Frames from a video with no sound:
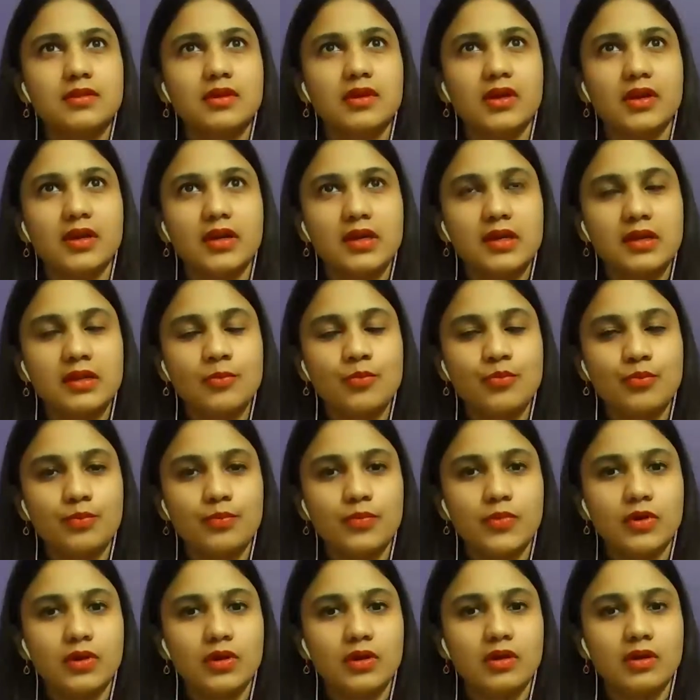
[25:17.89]
currently
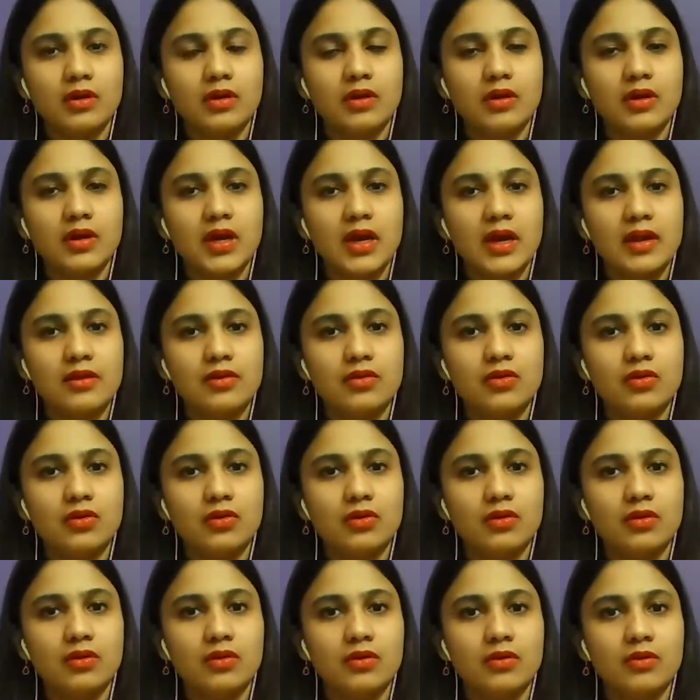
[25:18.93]

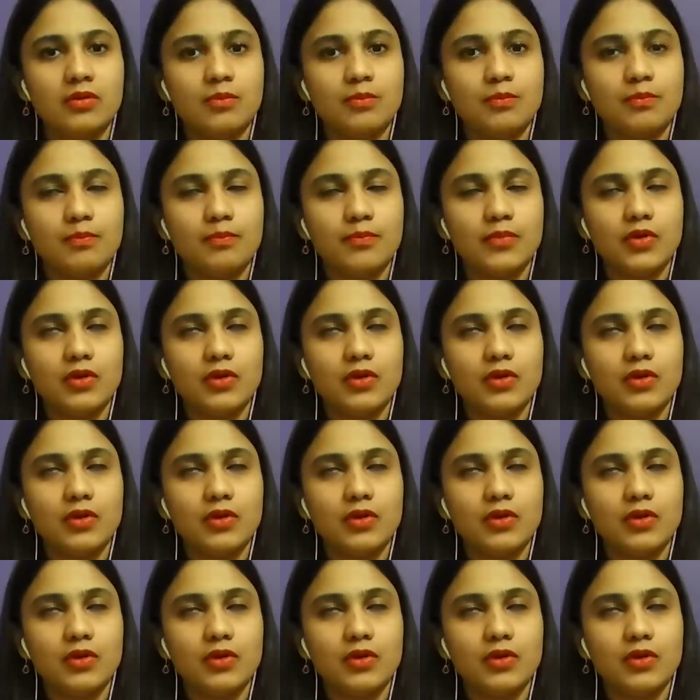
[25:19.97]
under